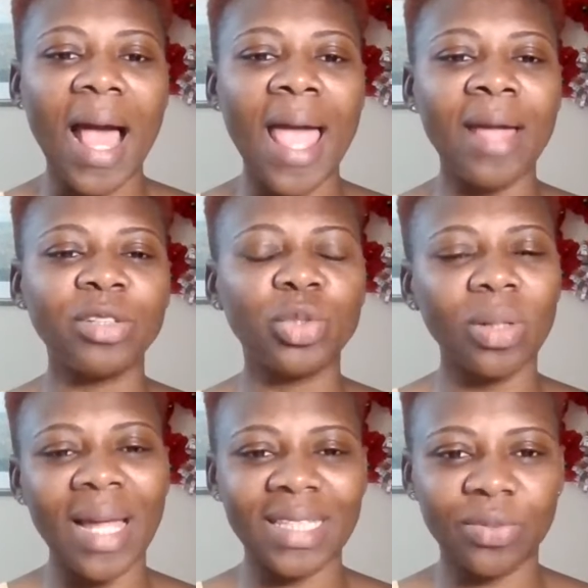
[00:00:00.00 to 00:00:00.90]
a
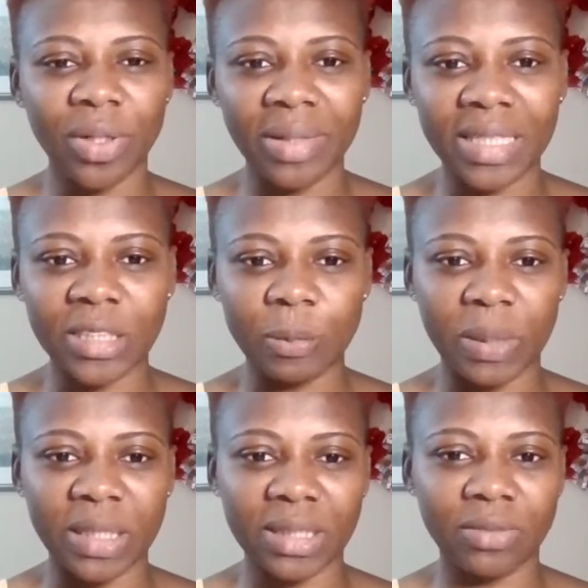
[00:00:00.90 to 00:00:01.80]
dollar is very
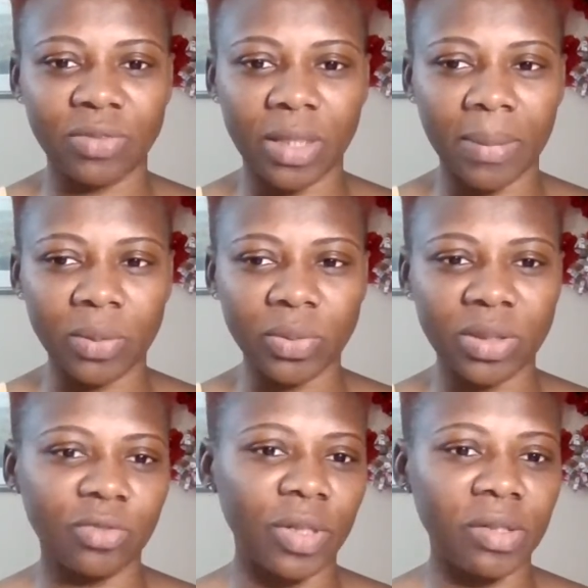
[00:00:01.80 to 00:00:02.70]
expensive, the amount
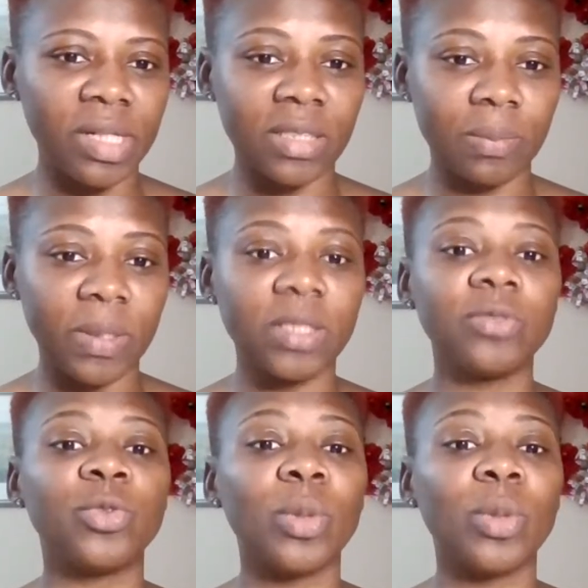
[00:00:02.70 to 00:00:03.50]
is very expensive.